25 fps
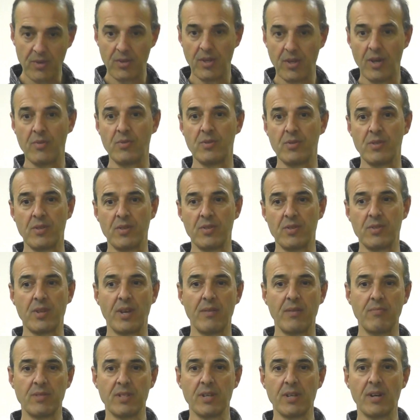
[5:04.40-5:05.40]
of those at the
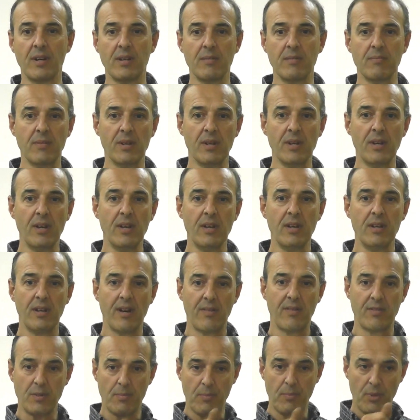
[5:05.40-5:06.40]
same time. You
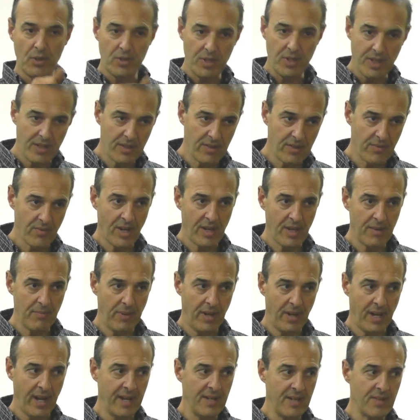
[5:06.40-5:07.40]
have to put it in the right
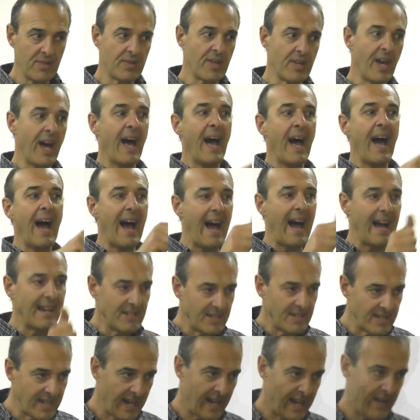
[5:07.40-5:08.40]
place
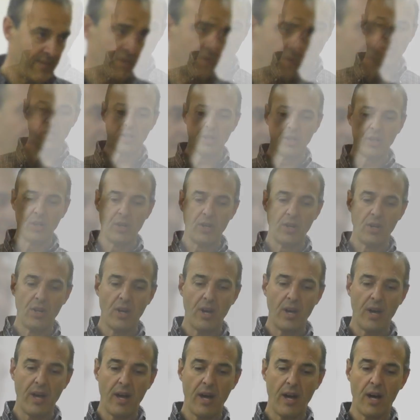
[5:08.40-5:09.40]
and have the right rhythm.
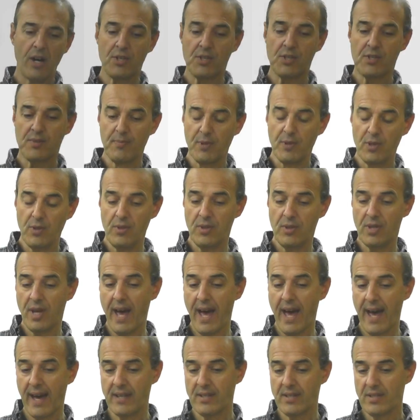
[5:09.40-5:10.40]
A smooth
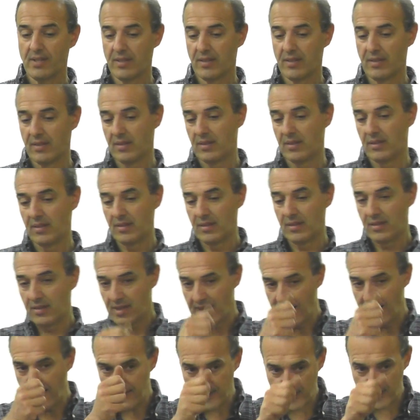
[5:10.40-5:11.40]
head
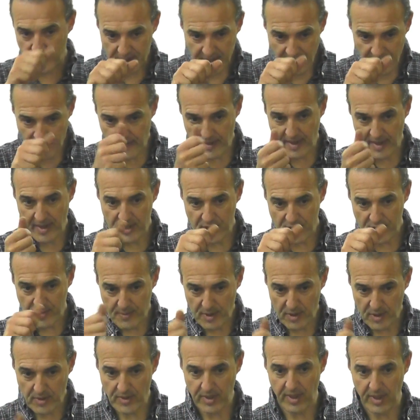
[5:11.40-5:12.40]
that's done very
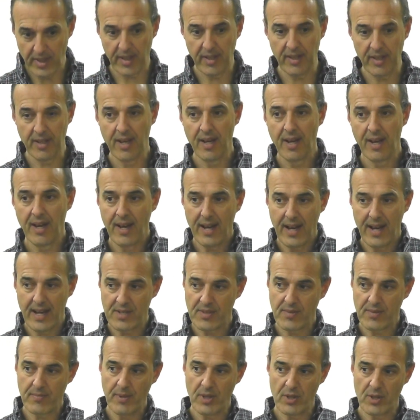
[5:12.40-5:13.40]
smoothly, has
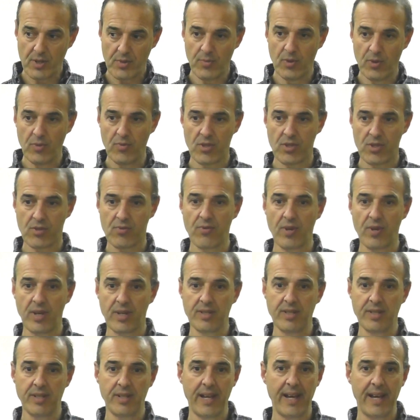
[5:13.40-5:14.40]
a much more
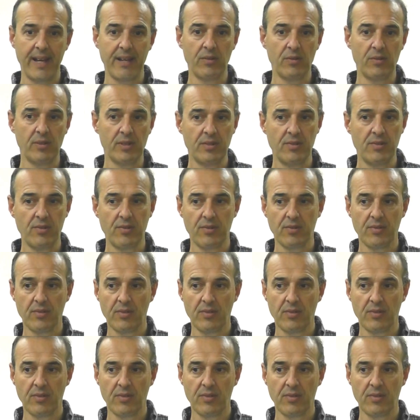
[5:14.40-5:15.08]
restricted language.